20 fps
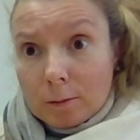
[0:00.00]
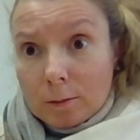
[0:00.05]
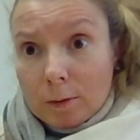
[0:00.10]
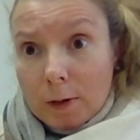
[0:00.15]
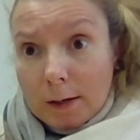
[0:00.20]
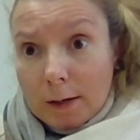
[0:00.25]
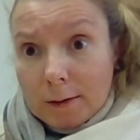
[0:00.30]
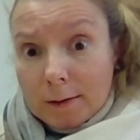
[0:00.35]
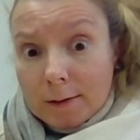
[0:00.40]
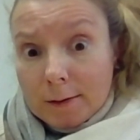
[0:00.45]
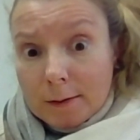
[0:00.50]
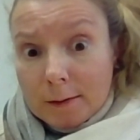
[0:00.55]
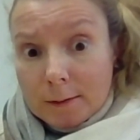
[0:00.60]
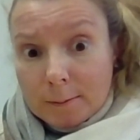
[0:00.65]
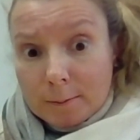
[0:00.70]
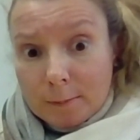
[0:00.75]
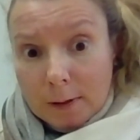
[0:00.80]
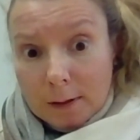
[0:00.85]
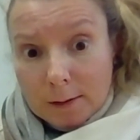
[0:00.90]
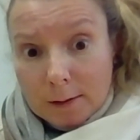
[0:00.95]

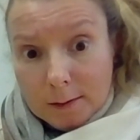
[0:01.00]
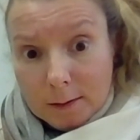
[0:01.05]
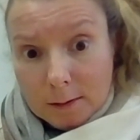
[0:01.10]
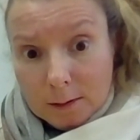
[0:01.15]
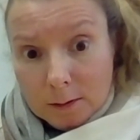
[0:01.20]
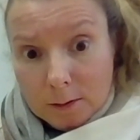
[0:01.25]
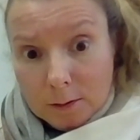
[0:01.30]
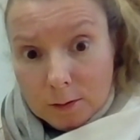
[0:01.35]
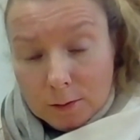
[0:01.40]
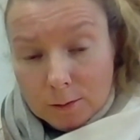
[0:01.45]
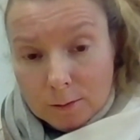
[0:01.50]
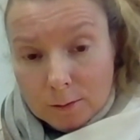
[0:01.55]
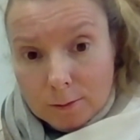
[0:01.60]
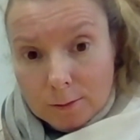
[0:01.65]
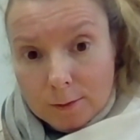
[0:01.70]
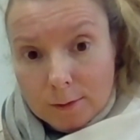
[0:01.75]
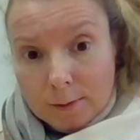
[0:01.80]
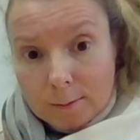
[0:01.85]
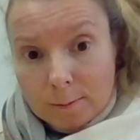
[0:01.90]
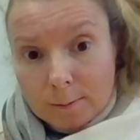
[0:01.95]
rights-based
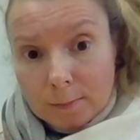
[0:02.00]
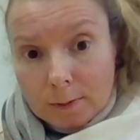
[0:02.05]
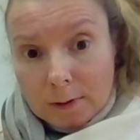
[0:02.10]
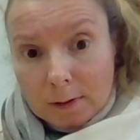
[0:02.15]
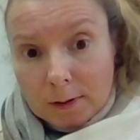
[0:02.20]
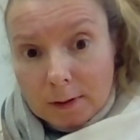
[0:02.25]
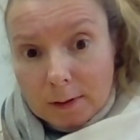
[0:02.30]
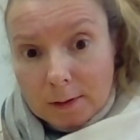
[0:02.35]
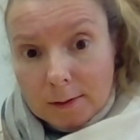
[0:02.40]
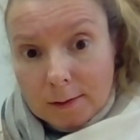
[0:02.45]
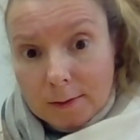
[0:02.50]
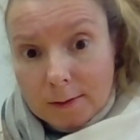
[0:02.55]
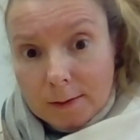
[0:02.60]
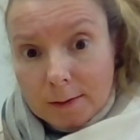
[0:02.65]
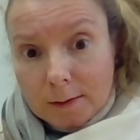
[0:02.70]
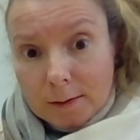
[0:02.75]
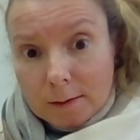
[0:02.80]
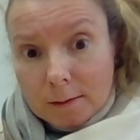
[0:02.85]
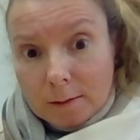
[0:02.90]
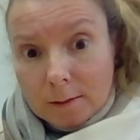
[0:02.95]
issues
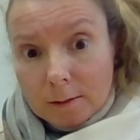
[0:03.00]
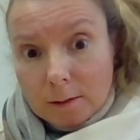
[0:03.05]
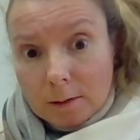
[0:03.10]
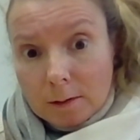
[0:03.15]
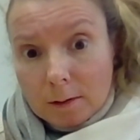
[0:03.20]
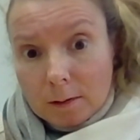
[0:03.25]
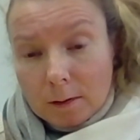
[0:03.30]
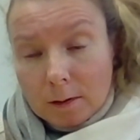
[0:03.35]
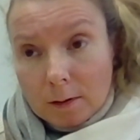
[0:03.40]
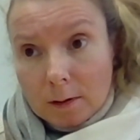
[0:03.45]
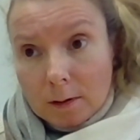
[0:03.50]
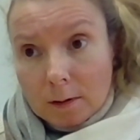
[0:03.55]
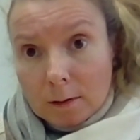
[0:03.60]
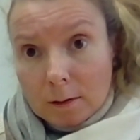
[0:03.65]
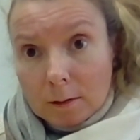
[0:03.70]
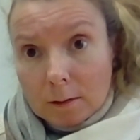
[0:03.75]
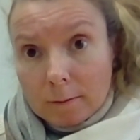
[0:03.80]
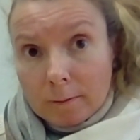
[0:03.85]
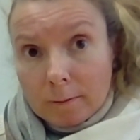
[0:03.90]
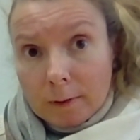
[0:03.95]
because
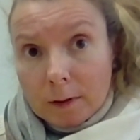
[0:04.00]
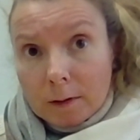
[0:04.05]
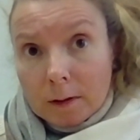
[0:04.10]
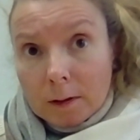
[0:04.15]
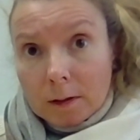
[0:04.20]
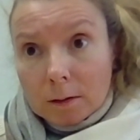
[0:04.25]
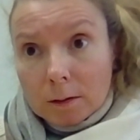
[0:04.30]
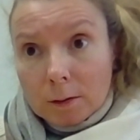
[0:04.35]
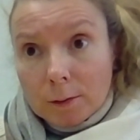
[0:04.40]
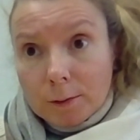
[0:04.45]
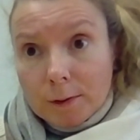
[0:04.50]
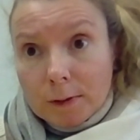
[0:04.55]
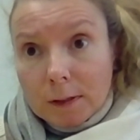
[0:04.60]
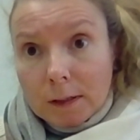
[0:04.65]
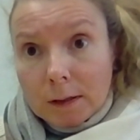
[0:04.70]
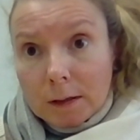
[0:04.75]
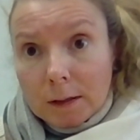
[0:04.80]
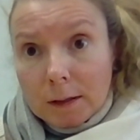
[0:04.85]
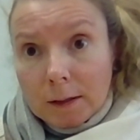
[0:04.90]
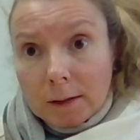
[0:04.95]
they're very
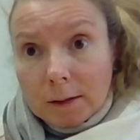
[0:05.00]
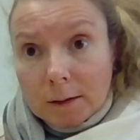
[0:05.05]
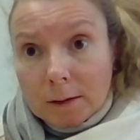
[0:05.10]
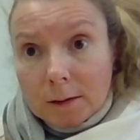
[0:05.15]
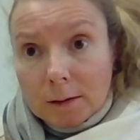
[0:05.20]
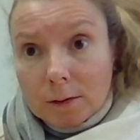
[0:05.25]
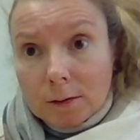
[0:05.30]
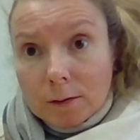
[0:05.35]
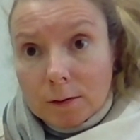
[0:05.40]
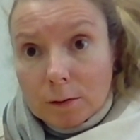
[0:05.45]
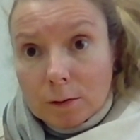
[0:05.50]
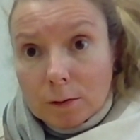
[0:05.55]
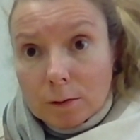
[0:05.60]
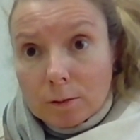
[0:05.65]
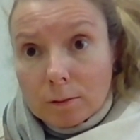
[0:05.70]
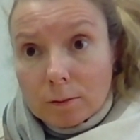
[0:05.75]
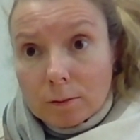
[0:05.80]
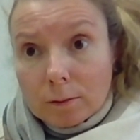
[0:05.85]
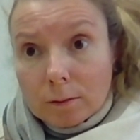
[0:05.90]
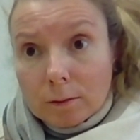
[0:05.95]
closely linked
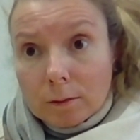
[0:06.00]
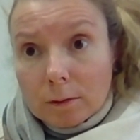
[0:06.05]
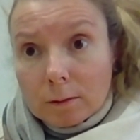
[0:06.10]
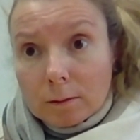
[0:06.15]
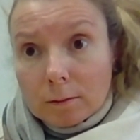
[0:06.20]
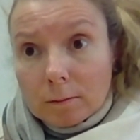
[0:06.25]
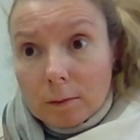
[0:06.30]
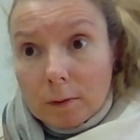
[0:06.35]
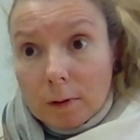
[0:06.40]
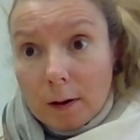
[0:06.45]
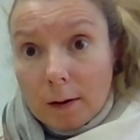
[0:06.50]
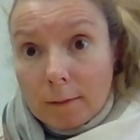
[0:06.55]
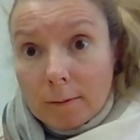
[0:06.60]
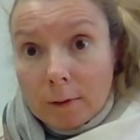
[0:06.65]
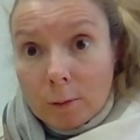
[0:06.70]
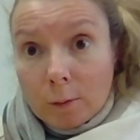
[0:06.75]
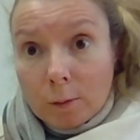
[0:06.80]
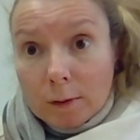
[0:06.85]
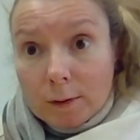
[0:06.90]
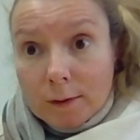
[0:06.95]
to
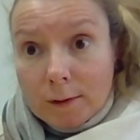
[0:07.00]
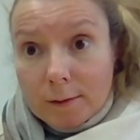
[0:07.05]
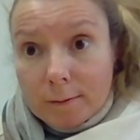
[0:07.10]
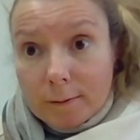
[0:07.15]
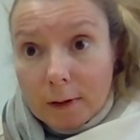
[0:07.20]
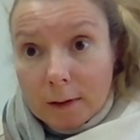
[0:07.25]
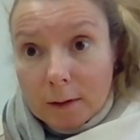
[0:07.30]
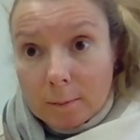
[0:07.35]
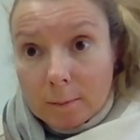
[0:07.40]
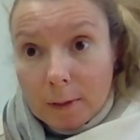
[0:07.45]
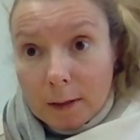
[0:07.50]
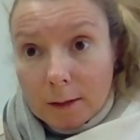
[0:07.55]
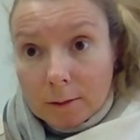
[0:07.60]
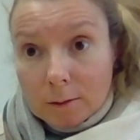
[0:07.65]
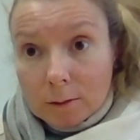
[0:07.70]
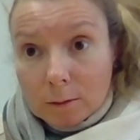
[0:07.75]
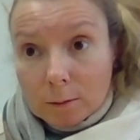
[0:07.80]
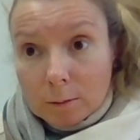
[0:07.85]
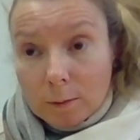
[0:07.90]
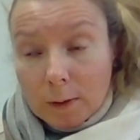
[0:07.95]
everyone's
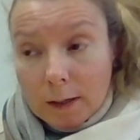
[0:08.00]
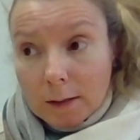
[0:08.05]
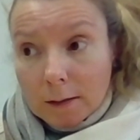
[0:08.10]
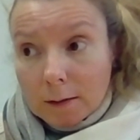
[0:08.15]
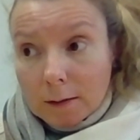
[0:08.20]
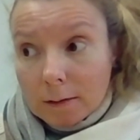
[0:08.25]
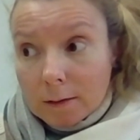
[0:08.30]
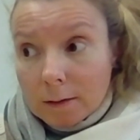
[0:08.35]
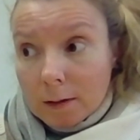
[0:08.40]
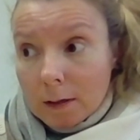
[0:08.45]
fundamental right